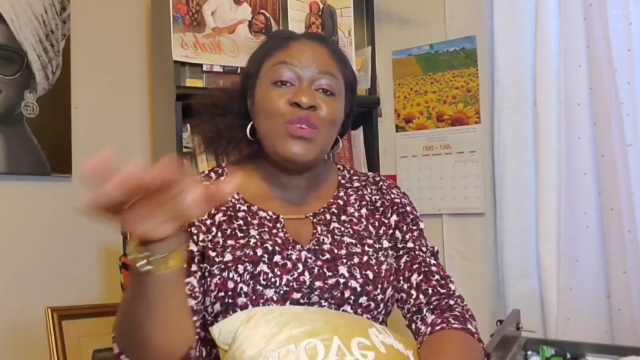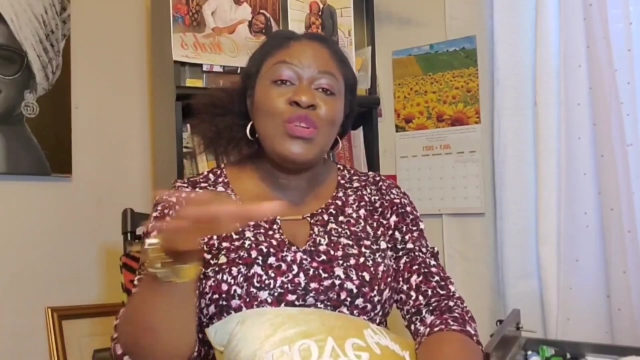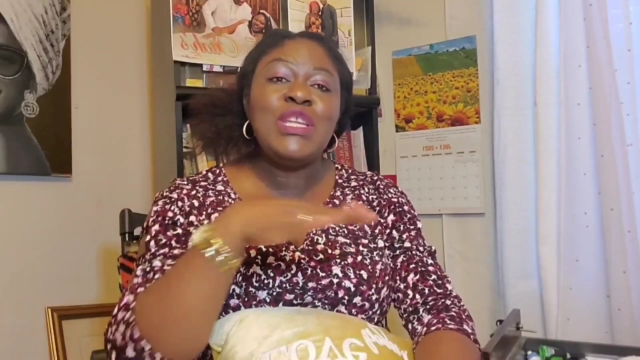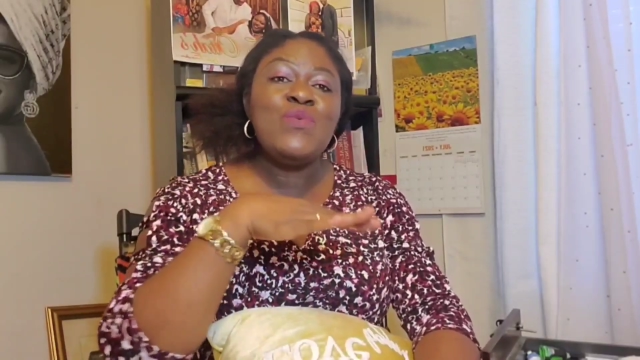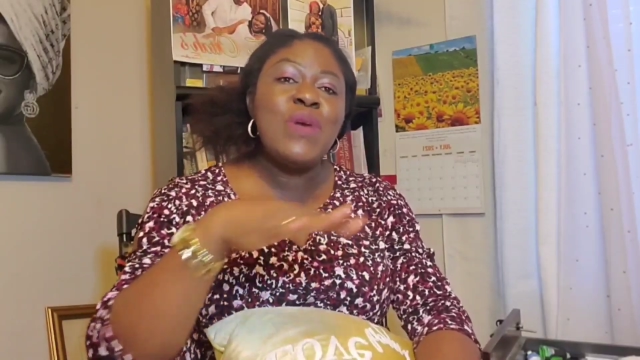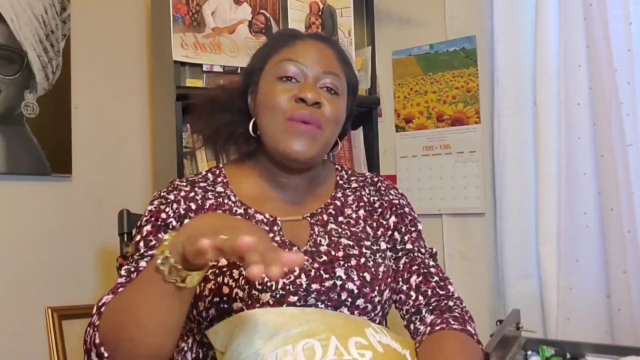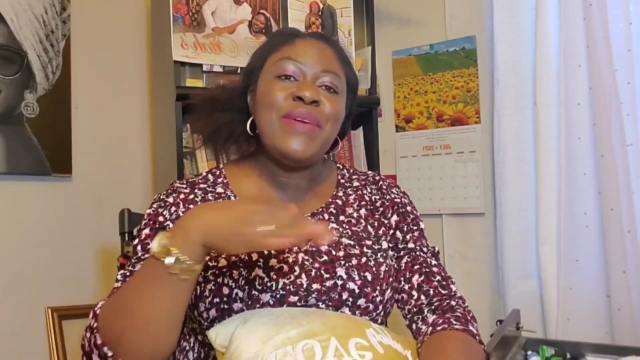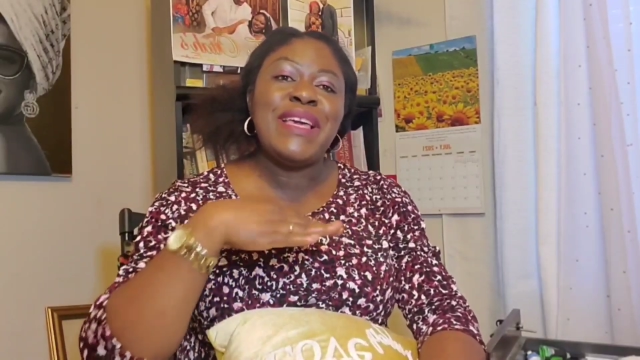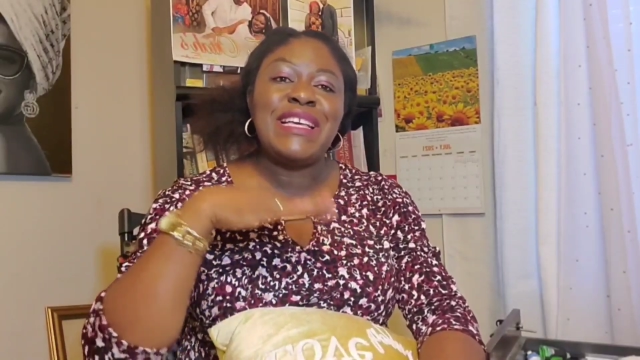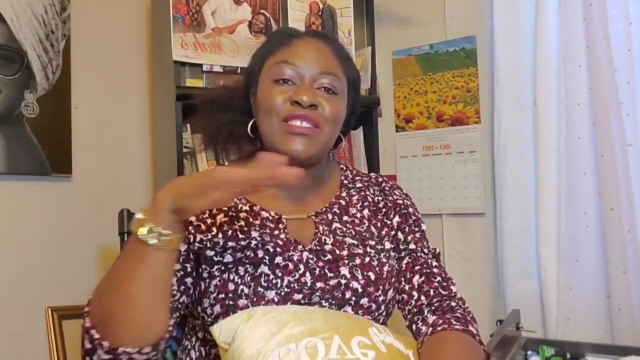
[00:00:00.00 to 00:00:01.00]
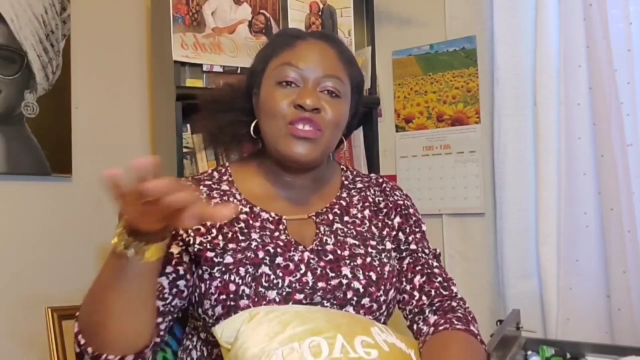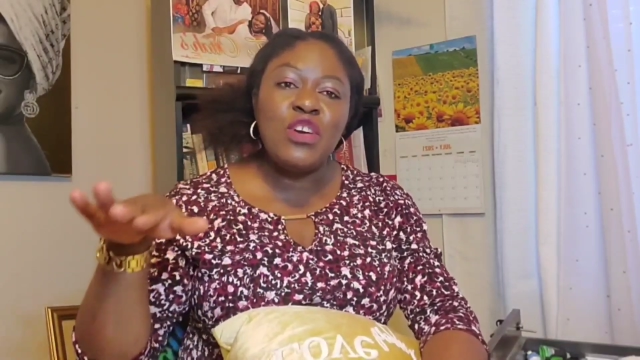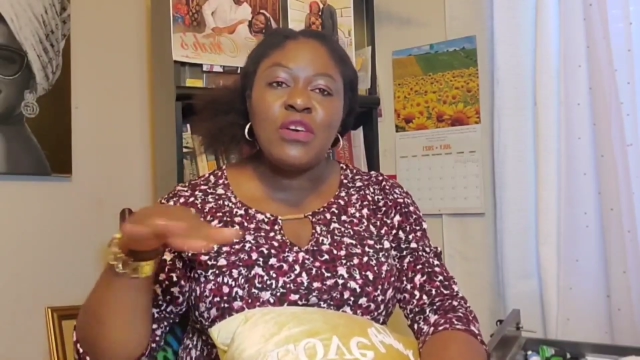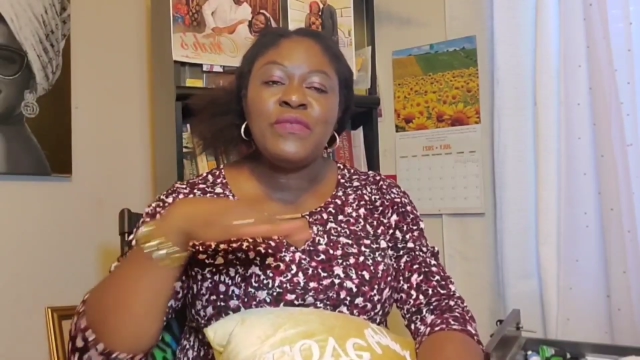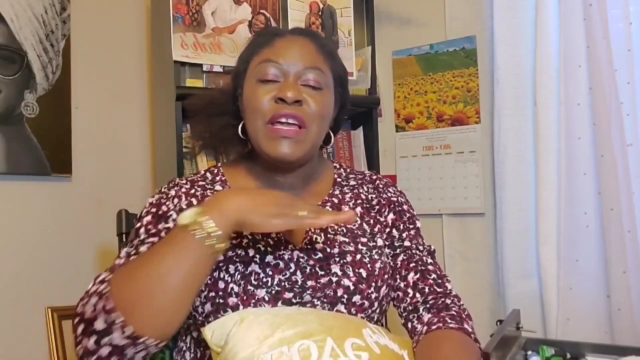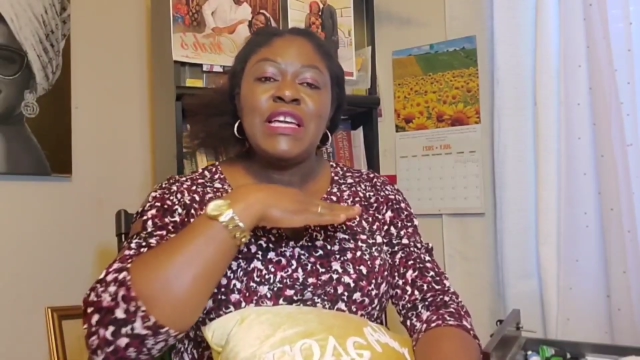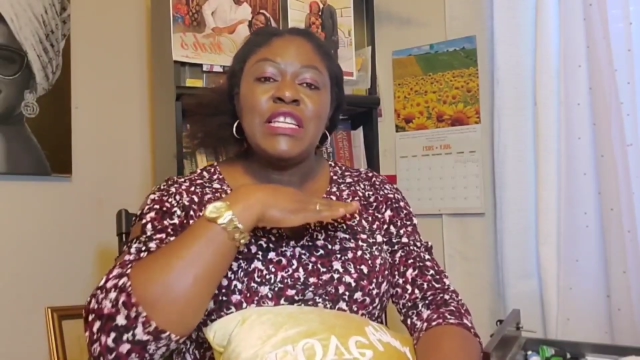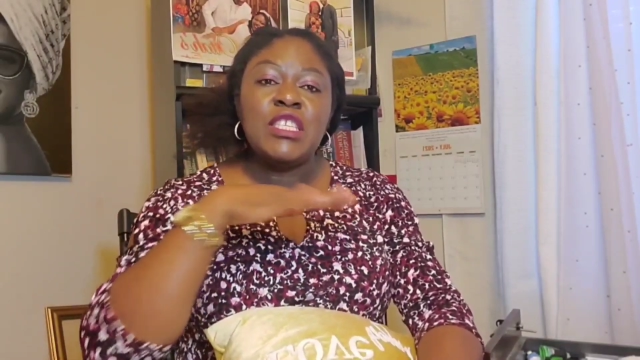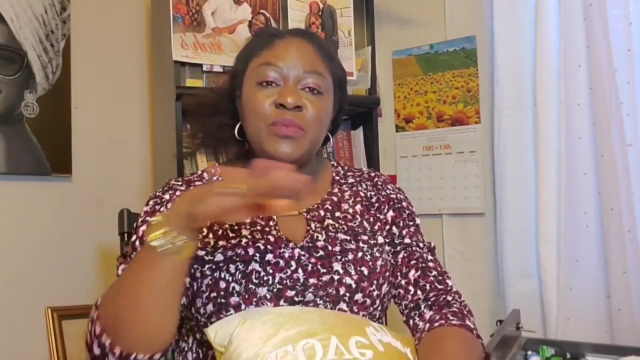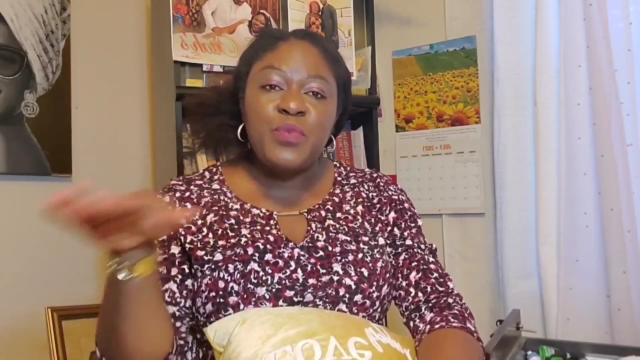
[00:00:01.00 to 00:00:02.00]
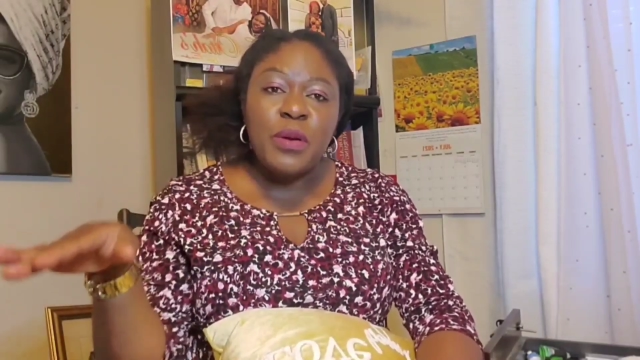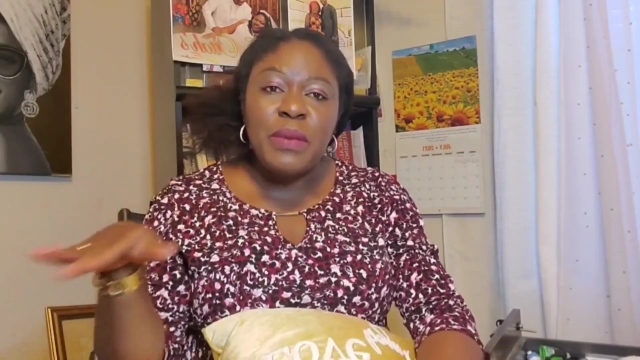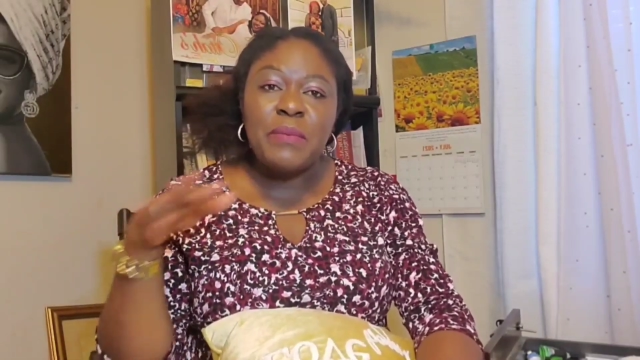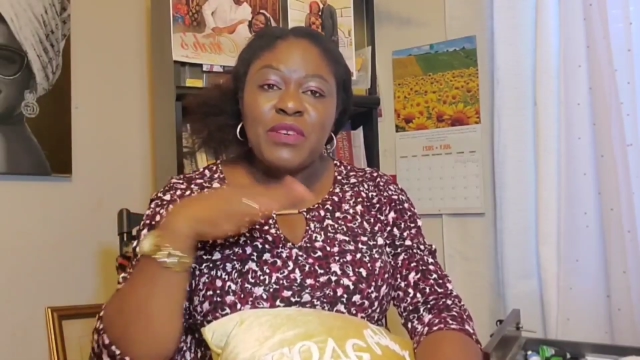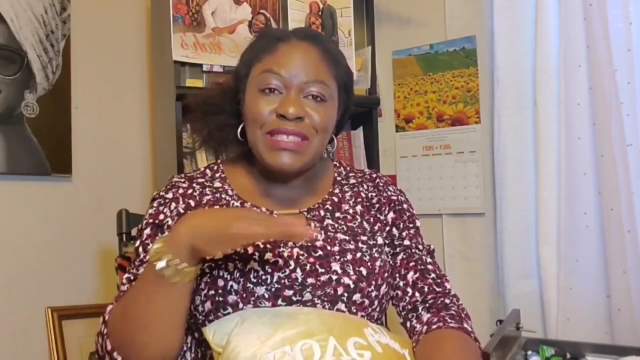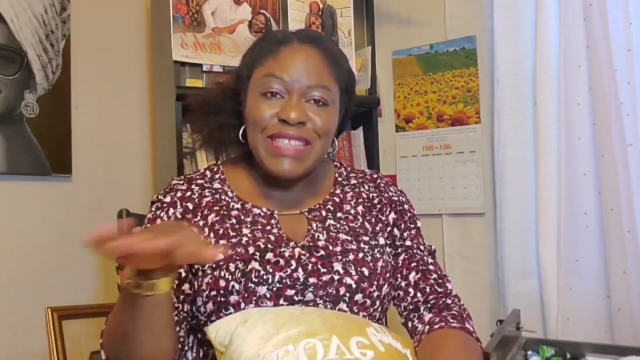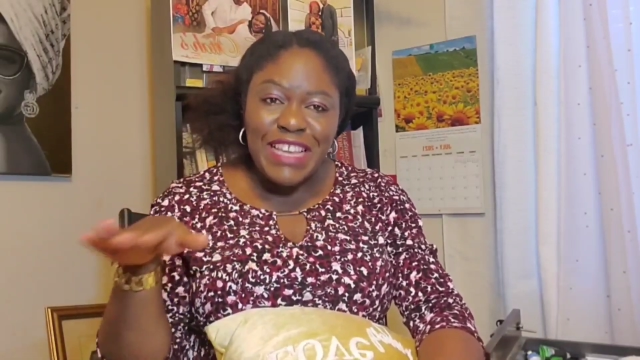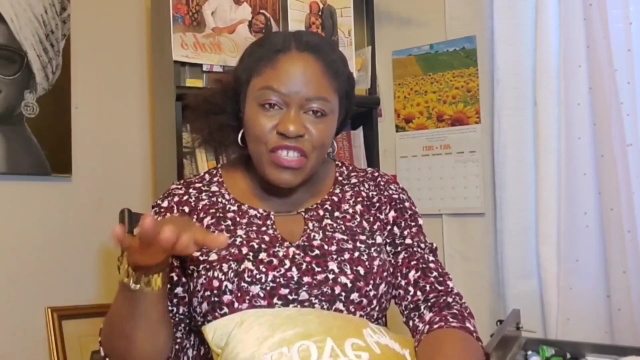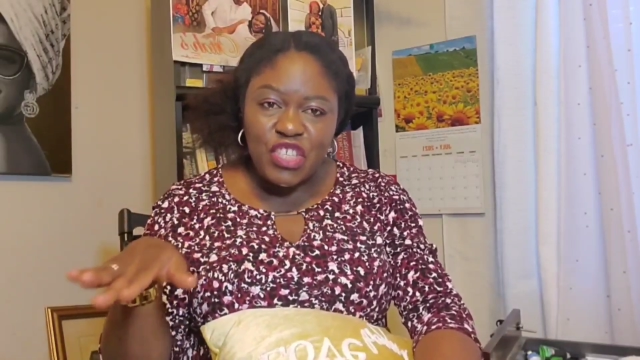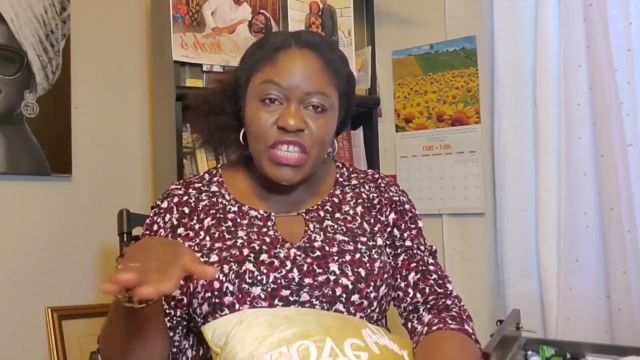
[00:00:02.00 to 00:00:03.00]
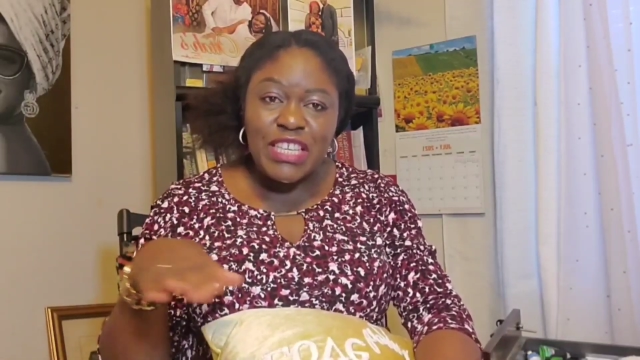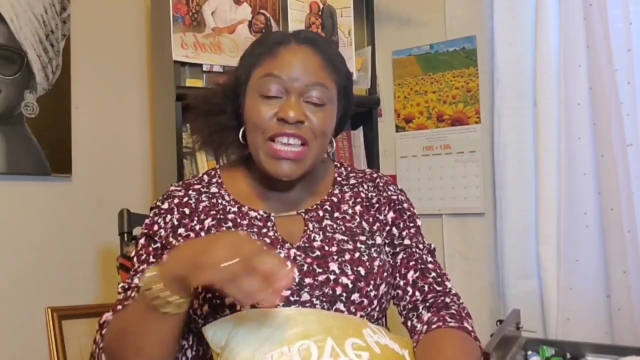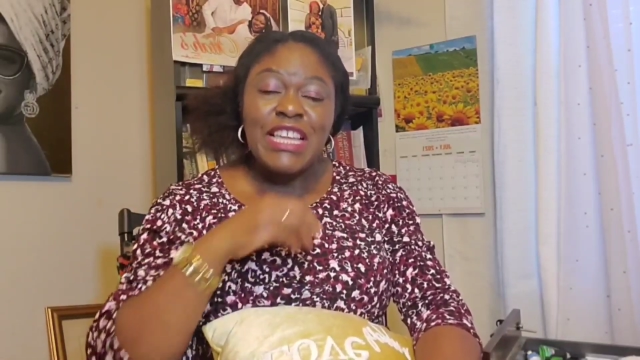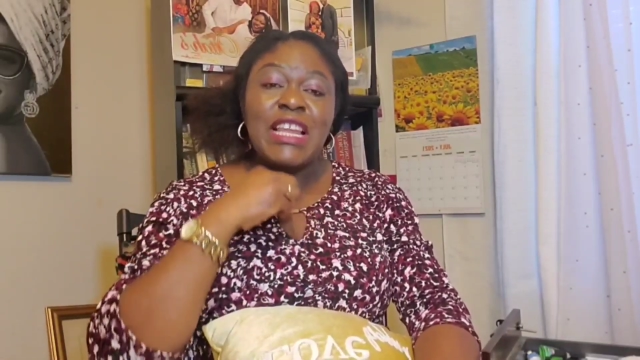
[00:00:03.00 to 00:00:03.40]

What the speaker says: the only way we can solve this problem of side chick.